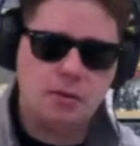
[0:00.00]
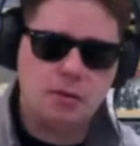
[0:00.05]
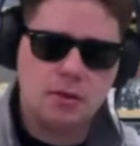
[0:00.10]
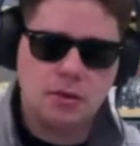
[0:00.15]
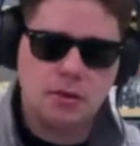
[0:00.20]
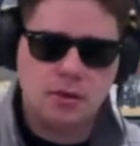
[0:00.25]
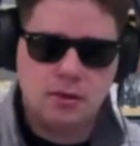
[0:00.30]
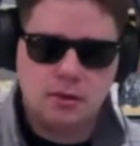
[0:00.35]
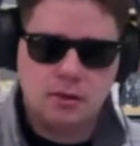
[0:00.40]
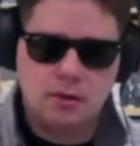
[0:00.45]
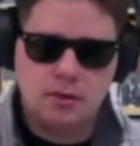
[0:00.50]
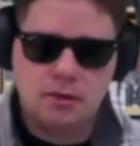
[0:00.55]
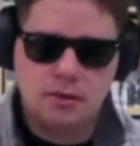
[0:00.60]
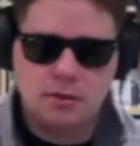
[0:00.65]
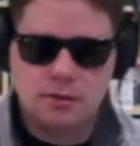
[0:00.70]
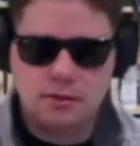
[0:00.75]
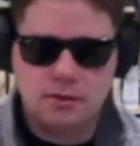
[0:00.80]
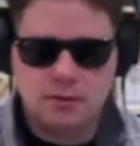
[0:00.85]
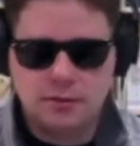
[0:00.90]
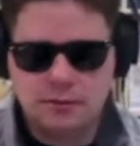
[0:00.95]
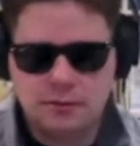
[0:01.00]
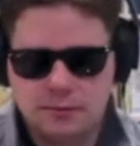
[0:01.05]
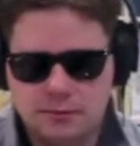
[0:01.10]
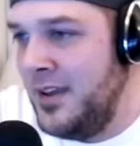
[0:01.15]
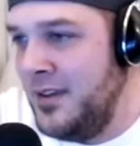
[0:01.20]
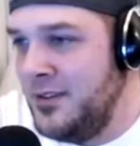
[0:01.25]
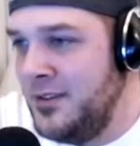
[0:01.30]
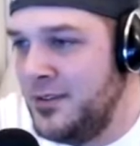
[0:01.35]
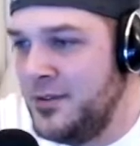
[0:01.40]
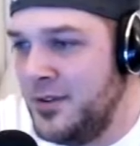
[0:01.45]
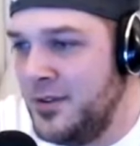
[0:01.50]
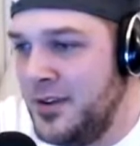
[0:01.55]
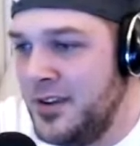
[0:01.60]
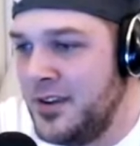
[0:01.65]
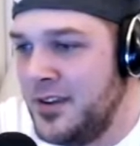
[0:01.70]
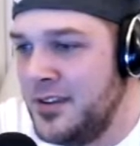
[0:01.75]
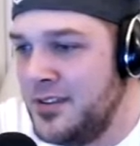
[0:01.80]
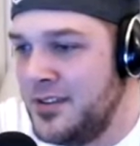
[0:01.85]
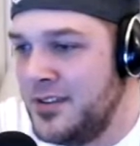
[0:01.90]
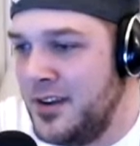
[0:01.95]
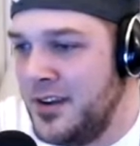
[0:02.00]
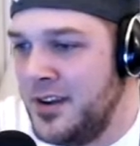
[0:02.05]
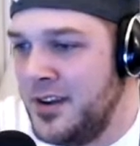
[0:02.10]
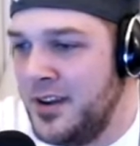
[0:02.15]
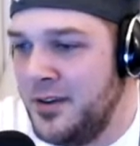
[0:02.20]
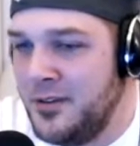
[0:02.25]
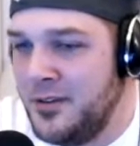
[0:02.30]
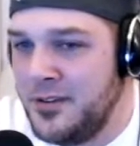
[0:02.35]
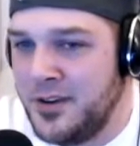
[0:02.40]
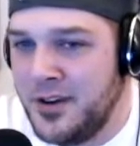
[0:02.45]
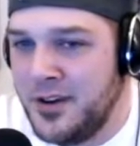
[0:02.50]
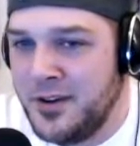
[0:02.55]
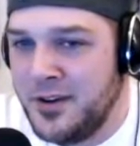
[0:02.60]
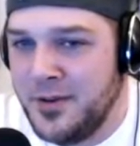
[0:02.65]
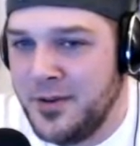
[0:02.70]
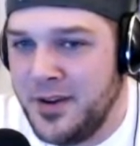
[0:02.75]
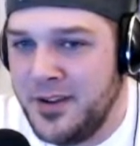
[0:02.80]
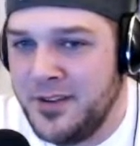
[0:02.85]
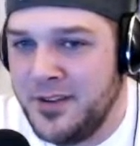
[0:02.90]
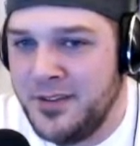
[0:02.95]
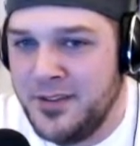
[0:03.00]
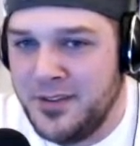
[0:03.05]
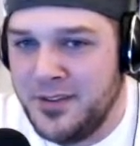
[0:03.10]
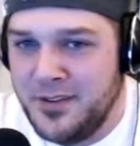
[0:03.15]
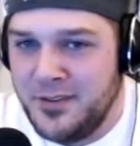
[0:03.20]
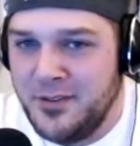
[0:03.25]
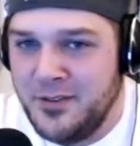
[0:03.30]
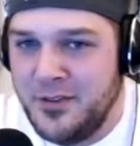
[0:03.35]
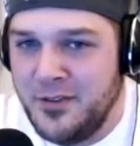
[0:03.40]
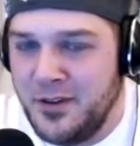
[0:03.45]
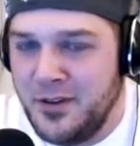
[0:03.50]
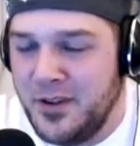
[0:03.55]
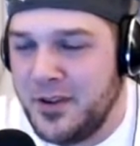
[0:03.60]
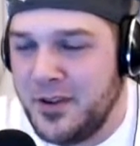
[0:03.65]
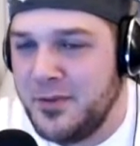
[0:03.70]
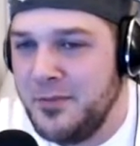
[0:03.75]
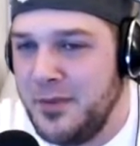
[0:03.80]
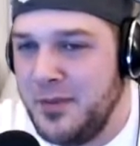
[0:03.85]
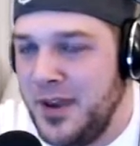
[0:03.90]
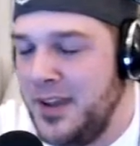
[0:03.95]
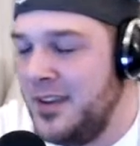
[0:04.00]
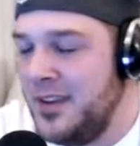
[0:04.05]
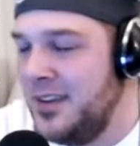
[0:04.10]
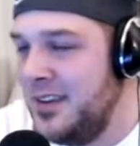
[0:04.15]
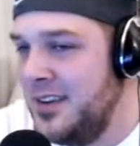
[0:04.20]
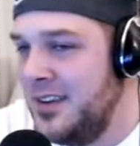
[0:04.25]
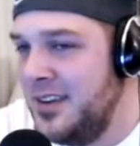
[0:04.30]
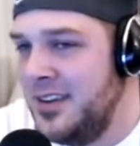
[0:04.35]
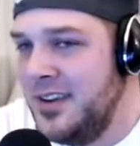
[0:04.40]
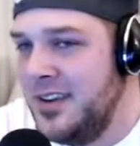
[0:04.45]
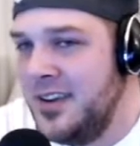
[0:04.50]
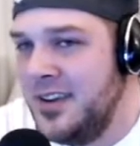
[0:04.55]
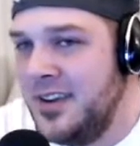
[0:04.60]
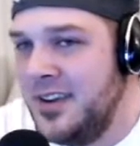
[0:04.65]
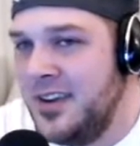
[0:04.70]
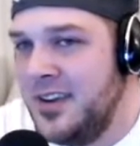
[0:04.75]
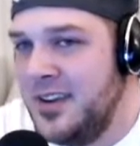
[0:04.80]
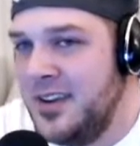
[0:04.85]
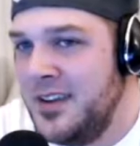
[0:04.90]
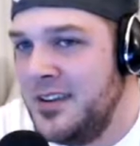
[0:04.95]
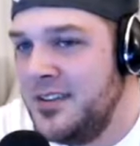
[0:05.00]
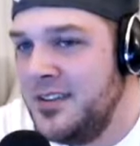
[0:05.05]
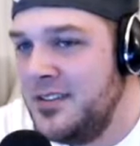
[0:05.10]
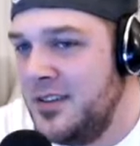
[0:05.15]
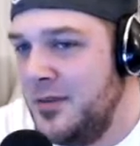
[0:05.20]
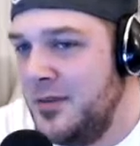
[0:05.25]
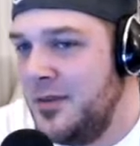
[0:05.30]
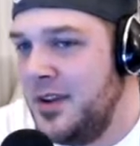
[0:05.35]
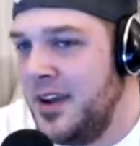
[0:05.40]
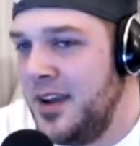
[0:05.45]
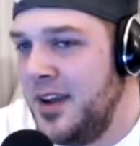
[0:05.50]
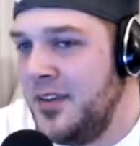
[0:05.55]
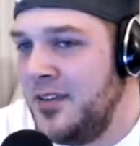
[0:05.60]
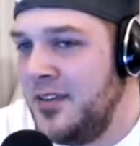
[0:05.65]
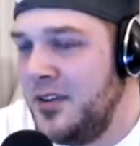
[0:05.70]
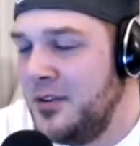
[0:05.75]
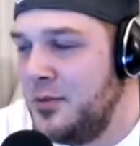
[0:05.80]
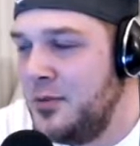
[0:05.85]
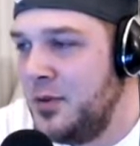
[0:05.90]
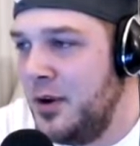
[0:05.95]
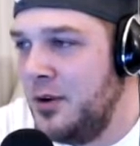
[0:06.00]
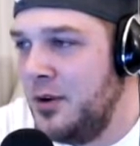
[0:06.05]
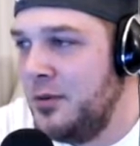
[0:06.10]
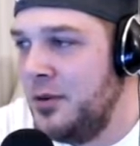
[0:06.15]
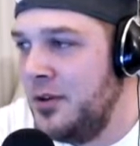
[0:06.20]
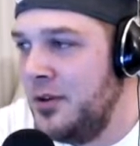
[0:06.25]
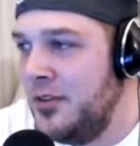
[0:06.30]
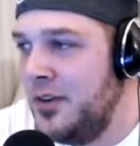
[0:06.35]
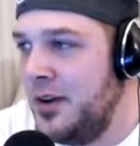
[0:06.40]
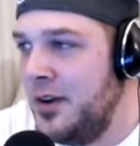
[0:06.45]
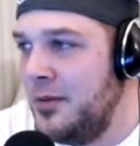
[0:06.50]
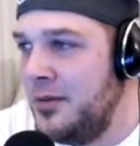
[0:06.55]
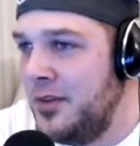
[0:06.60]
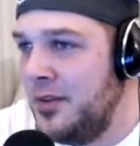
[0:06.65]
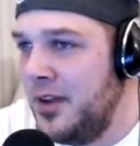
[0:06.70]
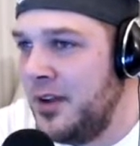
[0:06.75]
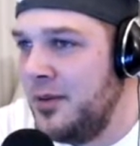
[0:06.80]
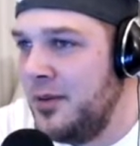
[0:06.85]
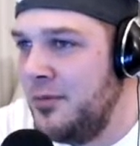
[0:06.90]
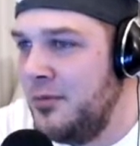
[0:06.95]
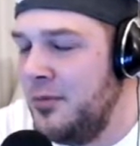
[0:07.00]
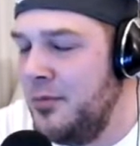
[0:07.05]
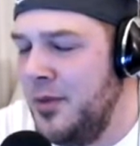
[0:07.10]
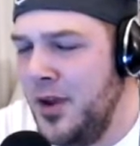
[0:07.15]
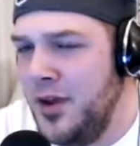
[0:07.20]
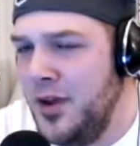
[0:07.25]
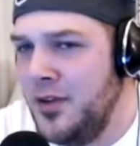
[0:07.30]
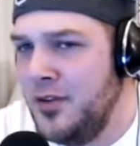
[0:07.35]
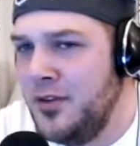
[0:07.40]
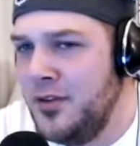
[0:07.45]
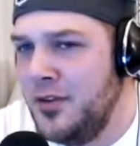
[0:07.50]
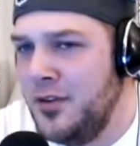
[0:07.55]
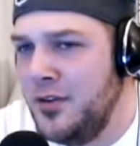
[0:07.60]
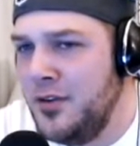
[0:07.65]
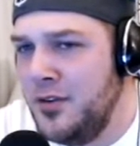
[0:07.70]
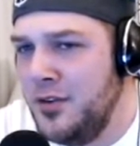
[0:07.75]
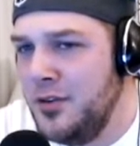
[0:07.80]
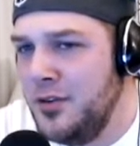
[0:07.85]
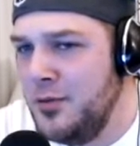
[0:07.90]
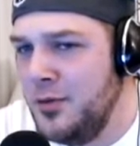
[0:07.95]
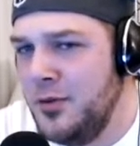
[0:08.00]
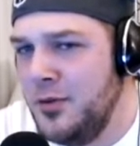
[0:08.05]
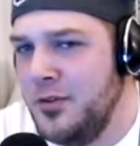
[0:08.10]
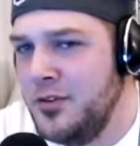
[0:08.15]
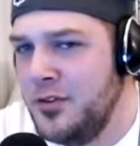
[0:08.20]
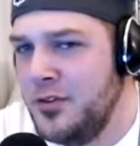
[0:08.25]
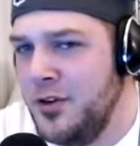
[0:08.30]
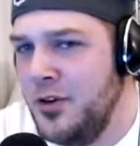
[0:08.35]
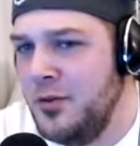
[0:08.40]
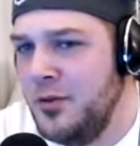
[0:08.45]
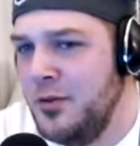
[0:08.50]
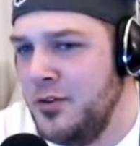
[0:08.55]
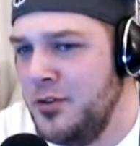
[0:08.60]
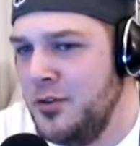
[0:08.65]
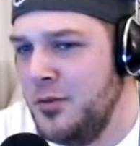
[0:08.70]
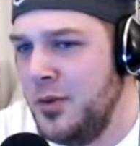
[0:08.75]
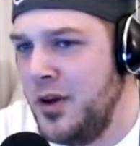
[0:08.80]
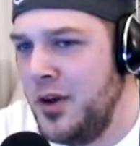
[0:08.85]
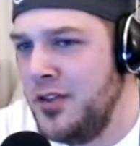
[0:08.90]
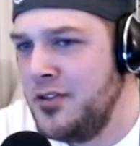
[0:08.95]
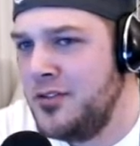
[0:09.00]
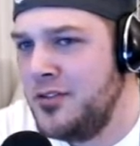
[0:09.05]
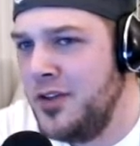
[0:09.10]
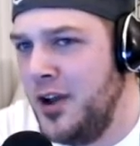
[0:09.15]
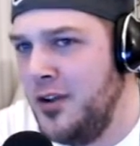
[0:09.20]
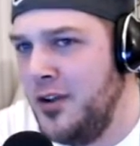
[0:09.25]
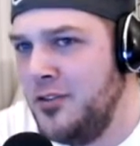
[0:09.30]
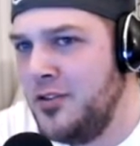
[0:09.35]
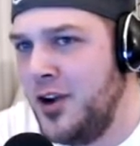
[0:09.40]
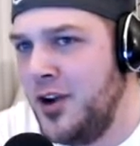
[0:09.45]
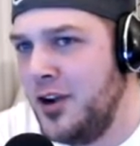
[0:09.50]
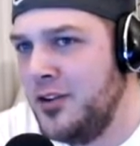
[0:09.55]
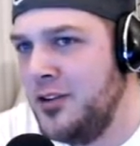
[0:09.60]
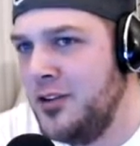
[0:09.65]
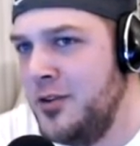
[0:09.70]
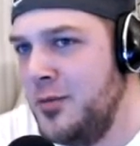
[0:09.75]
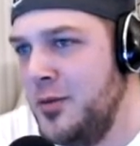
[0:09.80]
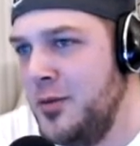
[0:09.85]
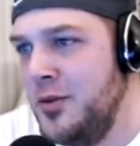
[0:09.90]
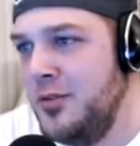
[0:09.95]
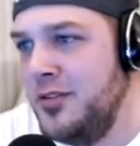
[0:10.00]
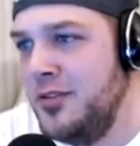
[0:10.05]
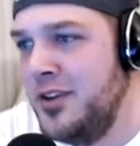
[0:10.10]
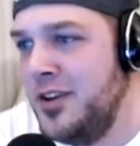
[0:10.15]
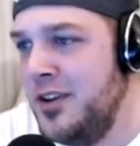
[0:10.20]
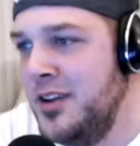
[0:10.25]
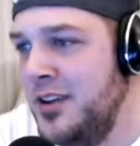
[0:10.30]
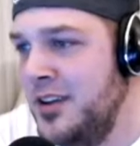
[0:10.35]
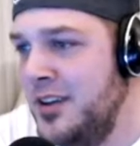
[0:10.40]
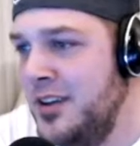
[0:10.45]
Yeah. It was funny because Sana and I were talking about it, and we were like, man, somebody out there is probably real dumb and like, man, this movie's good. We should buy the soundtrack to the movie.